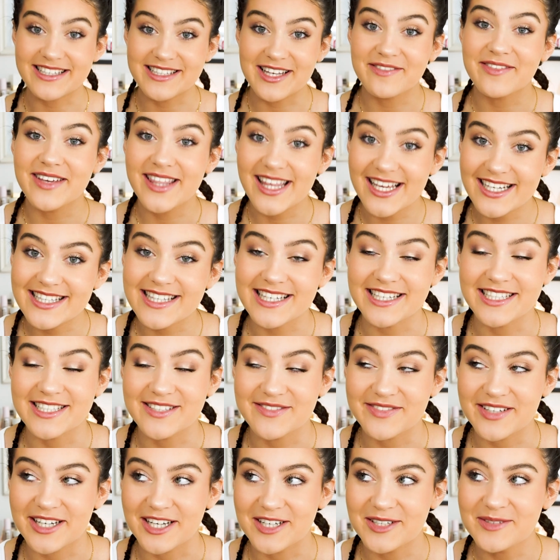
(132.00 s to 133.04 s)
so for this
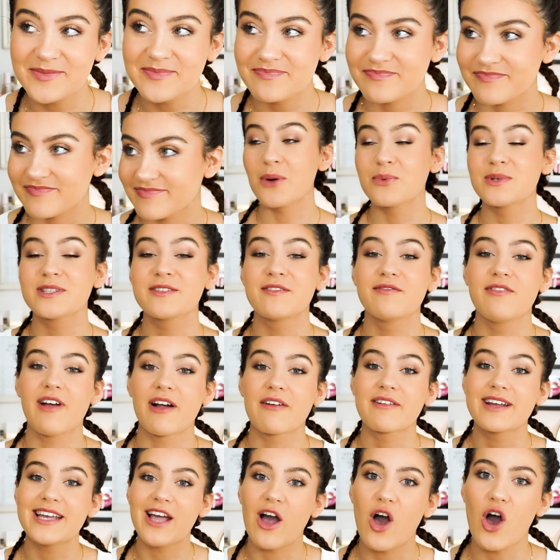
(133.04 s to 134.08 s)
interview, I was
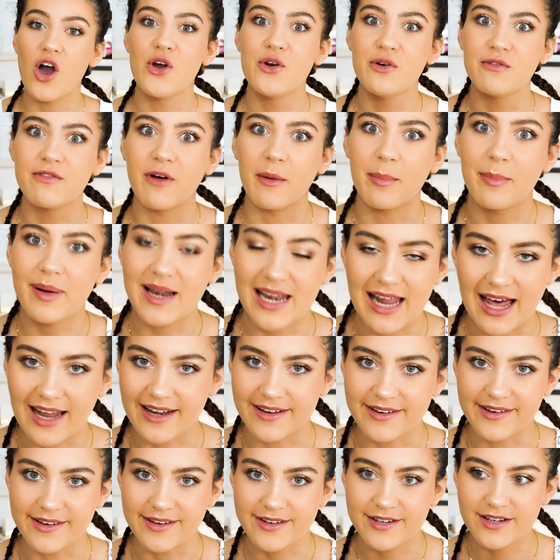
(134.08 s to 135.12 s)
very
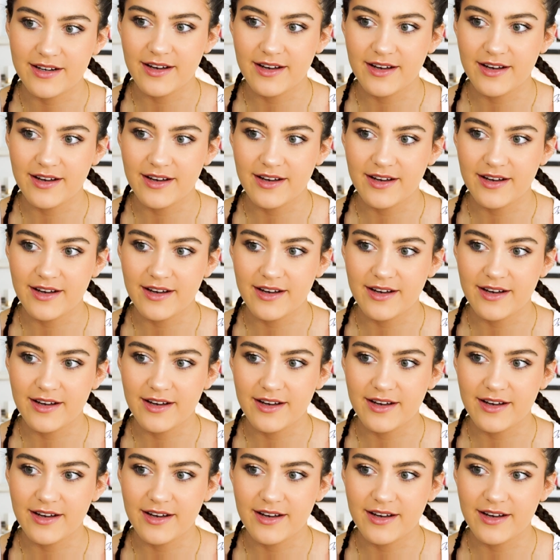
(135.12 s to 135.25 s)
over-planned.